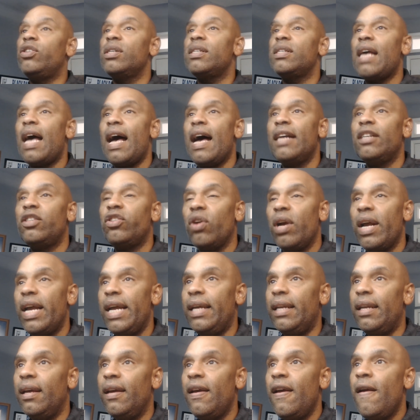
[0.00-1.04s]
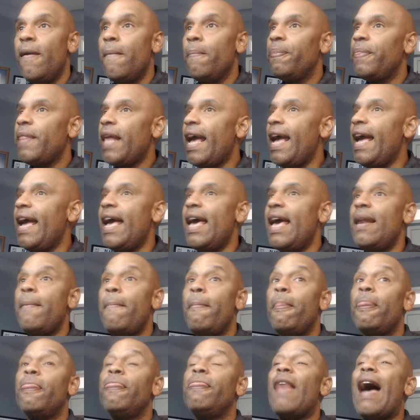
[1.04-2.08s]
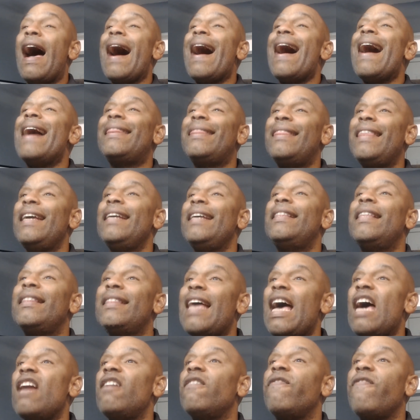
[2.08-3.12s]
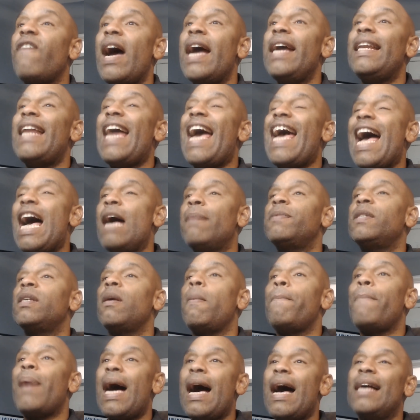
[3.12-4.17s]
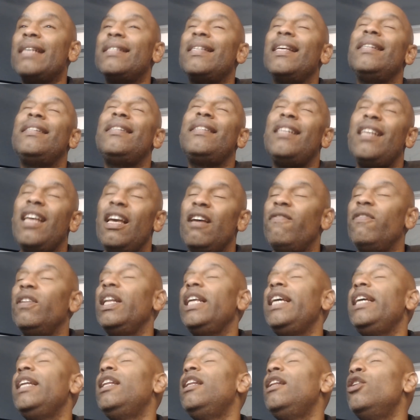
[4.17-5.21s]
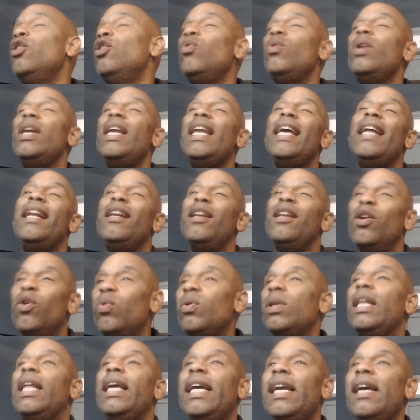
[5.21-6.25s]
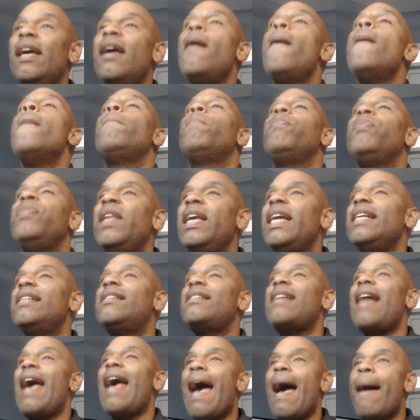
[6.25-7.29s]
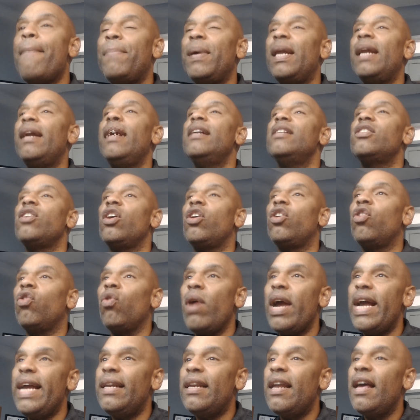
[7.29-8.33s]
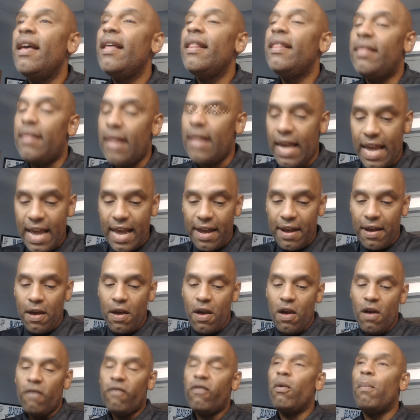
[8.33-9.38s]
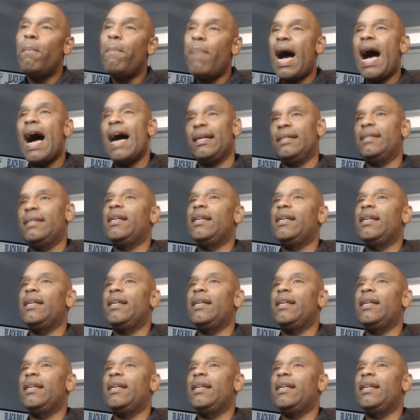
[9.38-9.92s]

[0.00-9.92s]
Andrade. And I think that that fight absolutely, lootly needs to happen and is a great thing for boxing.